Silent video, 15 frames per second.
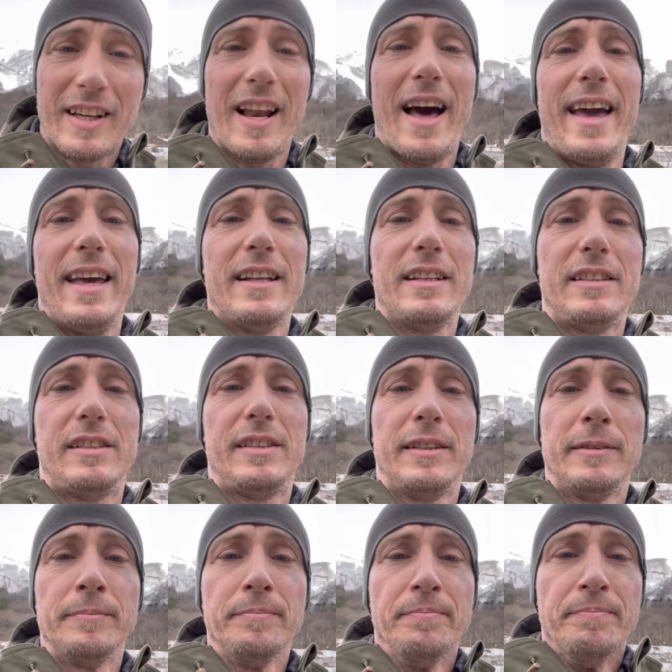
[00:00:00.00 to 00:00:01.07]
clients
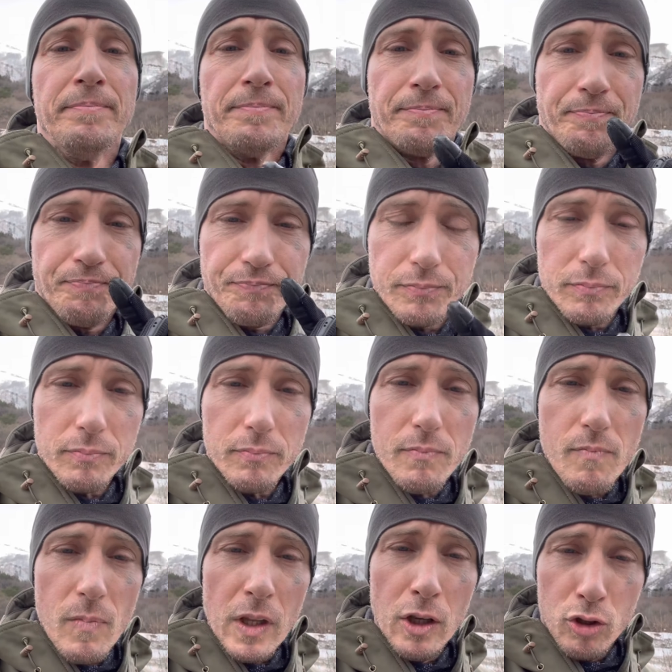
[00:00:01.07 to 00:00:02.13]

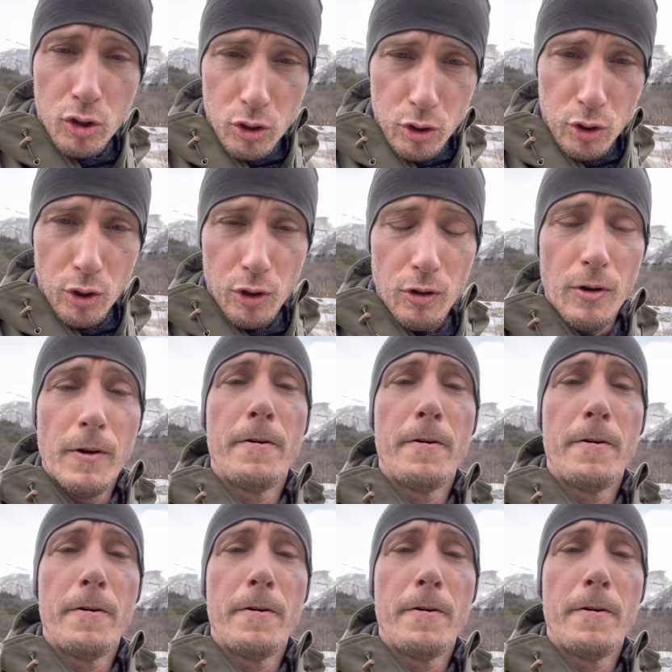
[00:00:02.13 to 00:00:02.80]
to do